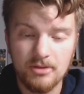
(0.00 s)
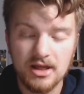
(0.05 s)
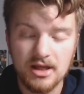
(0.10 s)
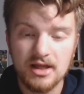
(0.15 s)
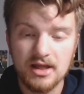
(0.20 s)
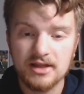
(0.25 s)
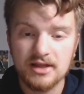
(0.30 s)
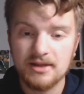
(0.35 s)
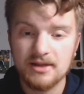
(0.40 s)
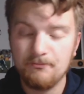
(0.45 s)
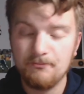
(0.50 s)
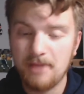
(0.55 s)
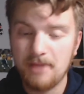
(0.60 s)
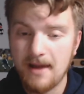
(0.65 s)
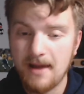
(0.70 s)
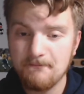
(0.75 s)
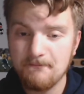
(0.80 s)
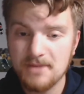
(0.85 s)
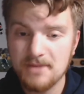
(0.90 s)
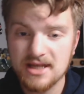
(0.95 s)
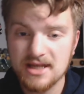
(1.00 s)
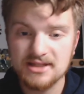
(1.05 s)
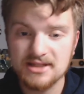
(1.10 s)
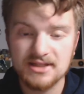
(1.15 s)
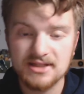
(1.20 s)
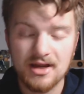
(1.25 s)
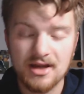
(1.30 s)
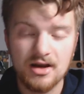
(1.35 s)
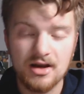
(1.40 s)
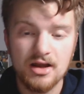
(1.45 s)
Kimpembe is
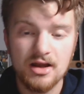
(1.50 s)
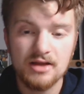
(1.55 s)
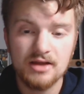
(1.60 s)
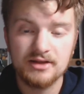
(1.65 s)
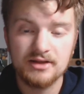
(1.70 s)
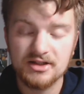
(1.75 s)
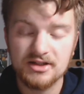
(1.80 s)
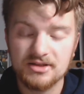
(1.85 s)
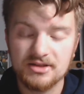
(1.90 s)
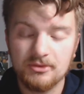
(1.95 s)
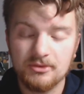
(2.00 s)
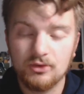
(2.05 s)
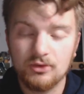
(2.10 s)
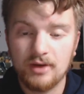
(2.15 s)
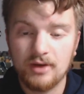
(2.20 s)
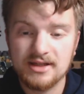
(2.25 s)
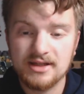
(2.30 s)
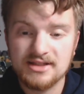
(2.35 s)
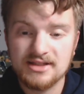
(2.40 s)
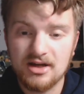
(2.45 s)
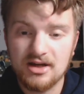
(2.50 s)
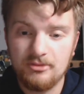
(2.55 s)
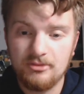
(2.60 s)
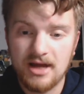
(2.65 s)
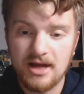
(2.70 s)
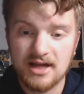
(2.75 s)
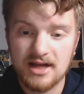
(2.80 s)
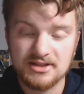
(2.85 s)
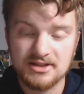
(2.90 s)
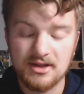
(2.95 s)
there. There's some great center
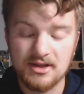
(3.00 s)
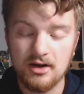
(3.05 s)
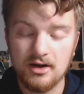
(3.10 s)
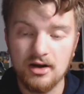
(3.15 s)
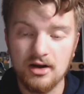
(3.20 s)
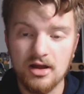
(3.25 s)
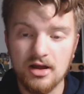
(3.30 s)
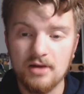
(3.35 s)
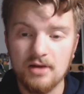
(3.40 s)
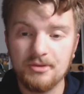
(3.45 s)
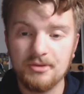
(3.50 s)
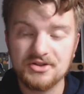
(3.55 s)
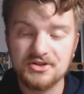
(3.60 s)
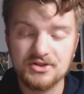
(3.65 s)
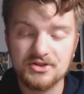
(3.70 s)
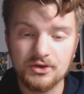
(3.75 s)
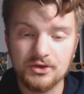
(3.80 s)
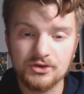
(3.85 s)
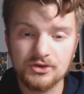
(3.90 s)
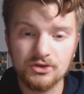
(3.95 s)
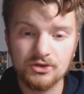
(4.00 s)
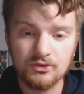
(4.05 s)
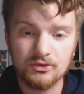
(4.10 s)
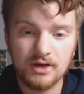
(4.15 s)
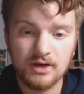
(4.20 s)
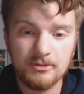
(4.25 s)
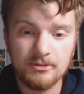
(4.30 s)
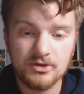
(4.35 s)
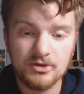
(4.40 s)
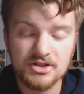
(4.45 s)
backs there. But Sergio
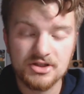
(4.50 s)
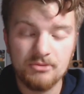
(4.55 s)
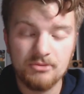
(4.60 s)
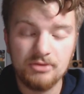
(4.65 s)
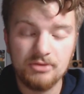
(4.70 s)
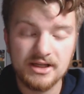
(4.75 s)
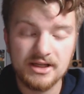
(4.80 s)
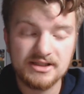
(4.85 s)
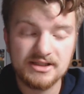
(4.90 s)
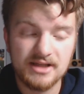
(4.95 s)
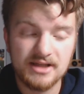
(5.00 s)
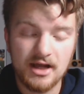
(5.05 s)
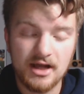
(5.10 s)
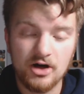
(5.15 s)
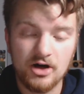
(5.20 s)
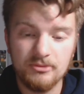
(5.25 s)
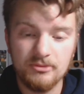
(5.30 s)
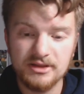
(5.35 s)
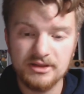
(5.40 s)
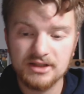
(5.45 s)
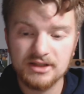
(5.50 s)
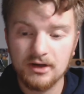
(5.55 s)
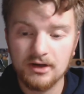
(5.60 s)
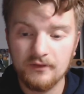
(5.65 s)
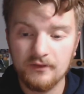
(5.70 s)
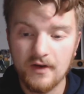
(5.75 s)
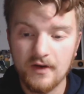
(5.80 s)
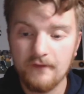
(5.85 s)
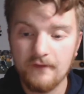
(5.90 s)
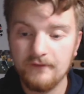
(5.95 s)
Ramos brings an element of
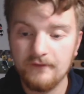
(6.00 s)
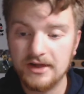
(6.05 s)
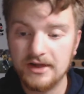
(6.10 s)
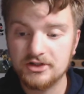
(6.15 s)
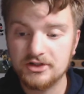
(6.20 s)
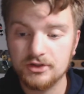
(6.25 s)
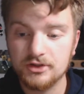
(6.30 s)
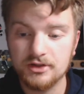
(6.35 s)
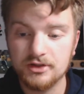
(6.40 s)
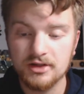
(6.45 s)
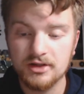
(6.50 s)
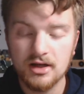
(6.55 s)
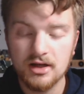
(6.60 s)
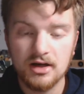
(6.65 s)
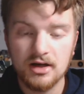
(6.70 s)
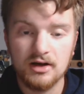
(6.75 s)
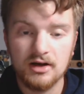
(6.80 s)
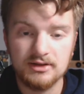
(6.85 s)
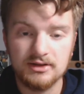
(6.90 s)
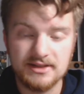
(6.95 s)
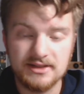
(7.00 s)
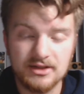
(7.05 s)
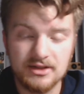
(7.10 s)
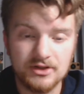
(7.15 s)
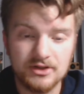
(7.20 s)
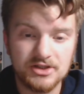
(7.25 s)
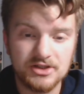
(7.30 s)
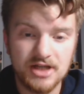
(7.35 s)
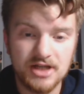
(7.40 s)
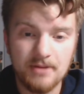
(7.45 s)
veteran, a
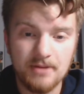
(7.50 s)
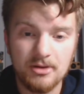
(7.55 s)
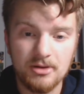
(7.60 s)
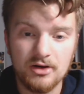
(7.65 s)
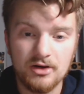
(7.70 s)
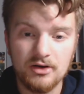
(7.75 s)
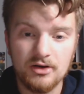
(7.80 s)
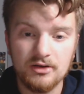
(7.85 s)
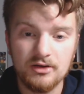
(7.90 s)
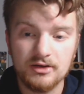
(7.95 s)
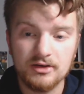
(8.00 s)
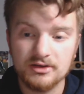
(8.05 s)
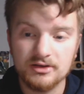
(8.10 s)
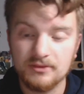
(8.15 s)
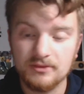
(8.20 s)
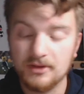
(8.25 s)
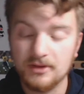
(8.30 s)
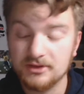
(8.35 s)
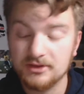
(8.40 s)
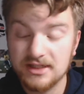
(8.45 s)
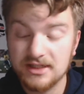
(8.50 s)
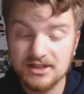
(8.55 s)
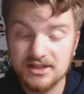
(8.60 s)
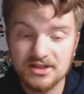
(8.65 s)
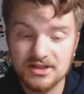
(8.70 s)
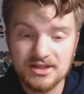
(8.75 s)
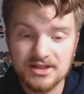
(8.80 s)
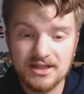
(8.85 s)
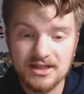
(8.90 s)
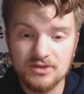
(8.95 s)
leadership. He
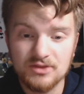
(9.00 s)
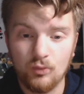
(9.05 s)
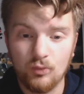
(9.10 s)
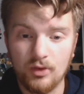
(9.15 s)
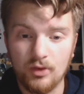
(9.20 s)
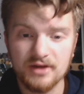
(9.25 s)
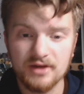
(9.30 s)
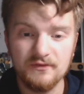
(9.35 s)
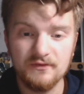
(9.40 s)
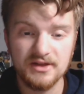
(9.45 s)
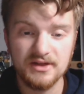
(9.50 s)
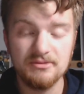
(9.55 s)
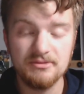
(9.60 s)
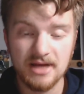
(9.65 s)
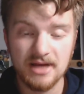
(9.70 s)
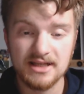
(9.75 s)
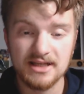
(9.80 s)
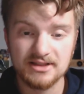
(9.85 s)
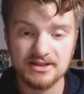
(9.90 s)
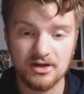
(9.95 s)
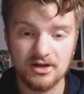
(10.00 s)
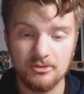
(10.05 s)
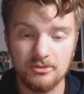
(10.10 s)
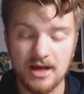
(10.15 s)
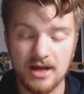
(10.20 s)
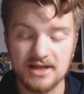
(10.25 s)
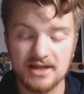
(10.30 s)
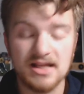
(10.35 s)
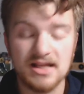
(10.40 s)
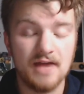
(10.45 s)
just is one of the best center
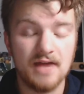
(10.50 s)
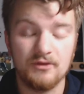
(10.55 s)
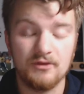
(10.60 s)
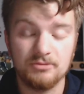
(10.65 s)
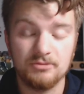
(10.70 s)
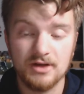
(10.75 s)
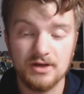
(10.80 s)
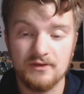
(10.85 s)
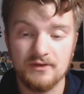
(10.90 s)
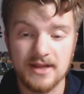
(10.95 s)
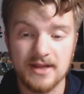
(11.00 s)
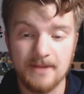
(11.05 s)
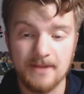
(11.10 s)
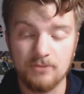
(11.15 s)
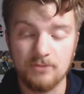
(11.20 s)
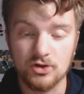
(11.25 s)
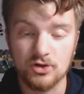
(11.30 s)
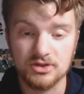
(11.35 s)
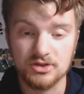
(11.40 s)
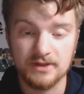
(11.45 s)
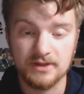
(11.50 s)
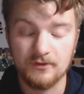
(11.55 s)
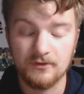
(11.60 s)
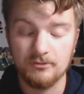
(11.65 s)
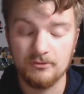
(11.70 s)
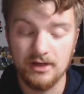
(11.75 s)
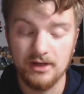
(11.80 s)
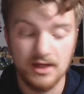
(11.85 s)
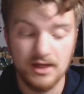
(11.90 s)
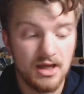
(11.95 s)
backs to ever play the game, personally for
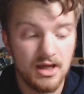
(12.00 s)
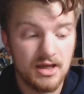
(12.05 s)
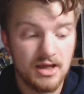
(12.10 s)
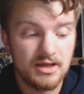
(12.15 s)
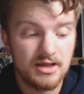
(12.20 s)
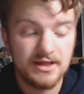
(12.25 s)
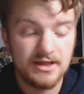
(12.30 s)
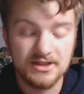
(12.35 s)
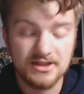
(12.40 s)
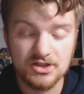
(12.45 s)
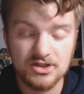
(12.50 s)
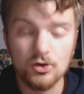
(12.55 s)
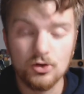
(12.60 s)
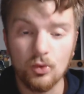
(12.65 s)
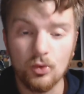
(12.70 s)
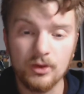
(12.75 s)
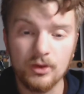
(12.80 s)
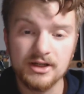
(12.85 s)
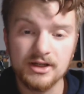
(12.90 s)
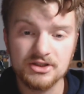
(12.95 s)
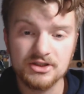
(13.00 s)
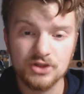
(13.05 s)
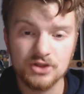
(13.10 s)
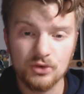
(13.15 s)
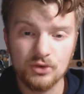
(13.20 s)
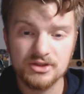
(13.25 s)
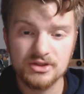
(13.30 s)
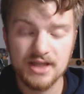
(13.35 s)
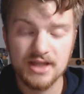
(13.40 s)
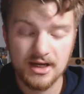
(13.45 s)
me. His scoring
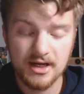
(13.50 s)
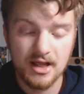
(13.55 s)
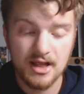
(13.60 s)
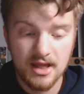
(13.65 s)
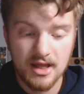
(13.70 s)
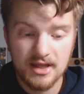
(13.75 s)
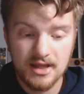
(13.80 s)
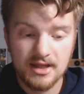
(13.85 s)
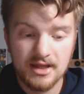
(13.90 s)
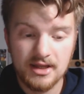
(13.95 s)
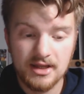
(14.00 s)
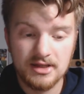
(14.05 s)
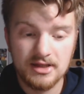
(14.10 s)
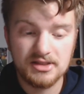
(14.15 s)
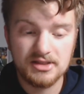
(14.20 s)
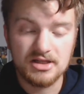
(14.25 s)
shows it, his